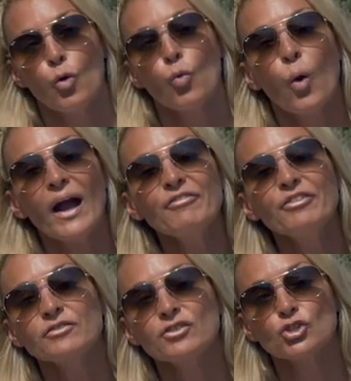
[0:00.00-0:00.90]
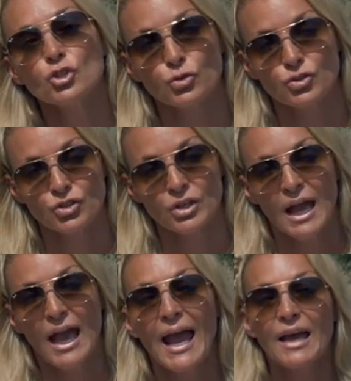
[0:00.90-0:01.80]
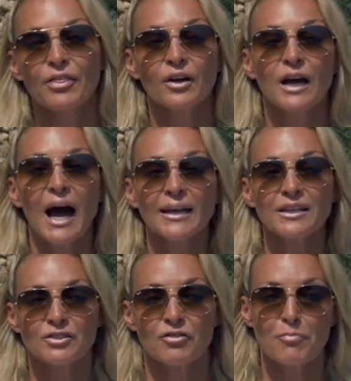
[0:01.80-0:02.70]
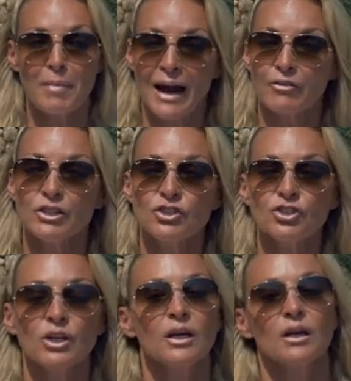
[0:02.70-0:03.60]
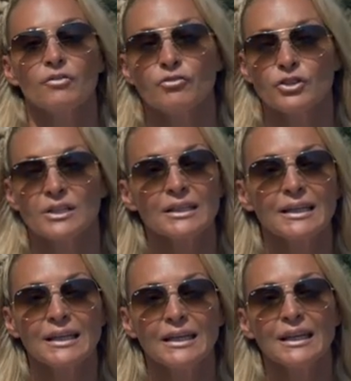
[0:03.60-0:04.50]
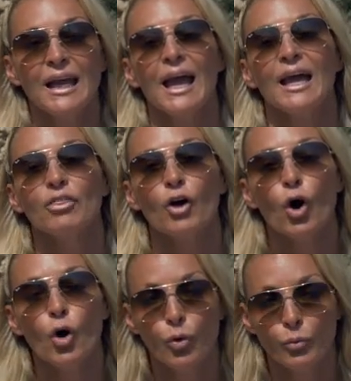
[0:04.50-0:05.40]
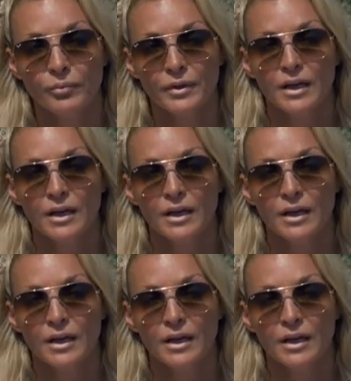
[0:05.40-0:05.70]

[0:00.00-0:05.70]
wife of Zeus and the goddess of marriage, fertility, and the home.